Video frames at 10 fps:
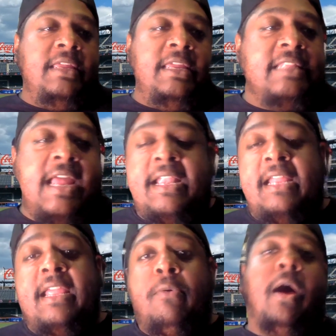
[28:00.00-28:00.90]
he's letting it
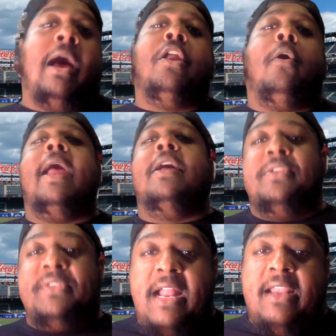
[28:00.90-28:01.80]
get. Well, no, I
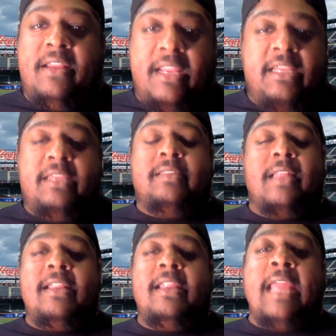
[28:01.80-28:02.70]
understand it. He's
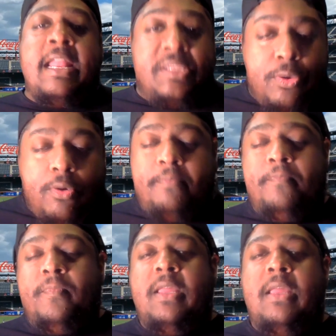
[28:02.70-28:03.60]
letting it get to him,
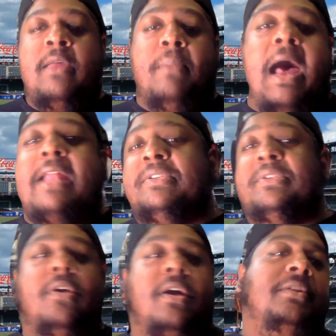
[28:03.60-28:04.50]
but I just
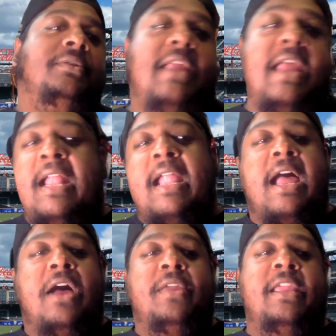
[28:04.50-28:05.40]
don't understand
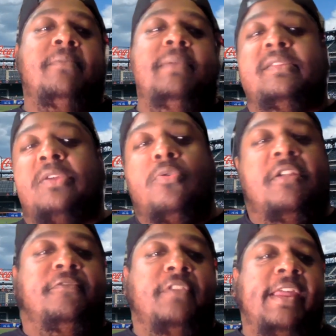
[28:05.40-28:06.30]
how he could be so
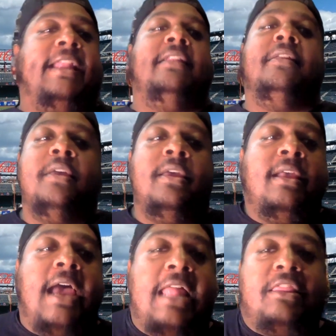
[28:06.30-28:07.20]
deflated
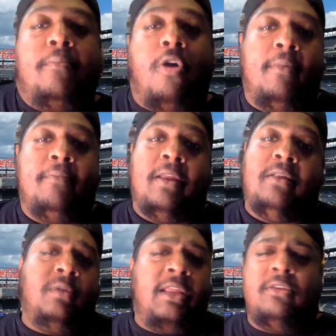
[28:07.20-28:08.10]
at the moment. But
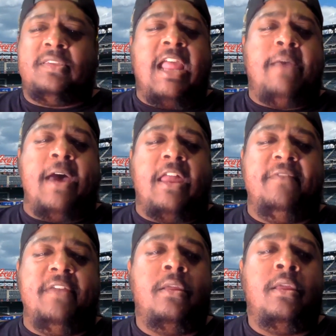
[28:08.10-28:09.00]
he'll snap out of
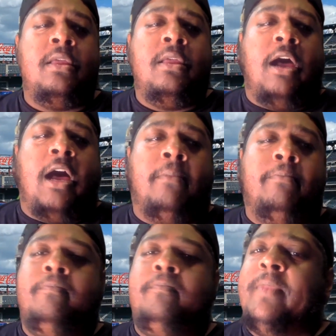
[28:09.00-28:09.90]
it.
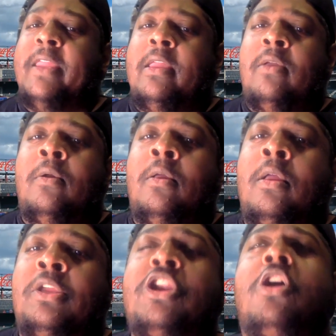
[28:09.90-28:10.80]
Um,
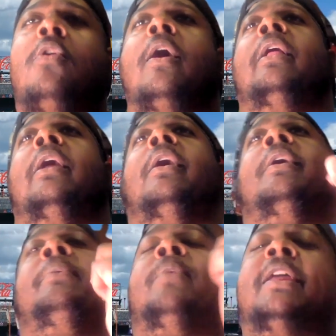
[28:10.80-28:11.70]
you know,
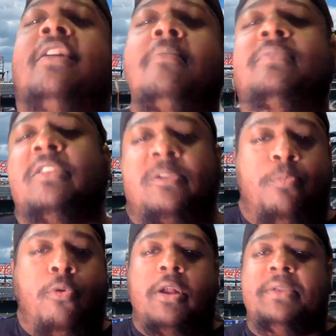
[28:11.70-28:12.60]
when it comes to
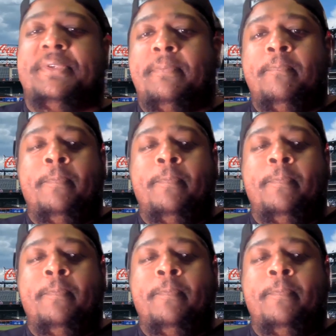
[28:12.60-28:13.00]
sports,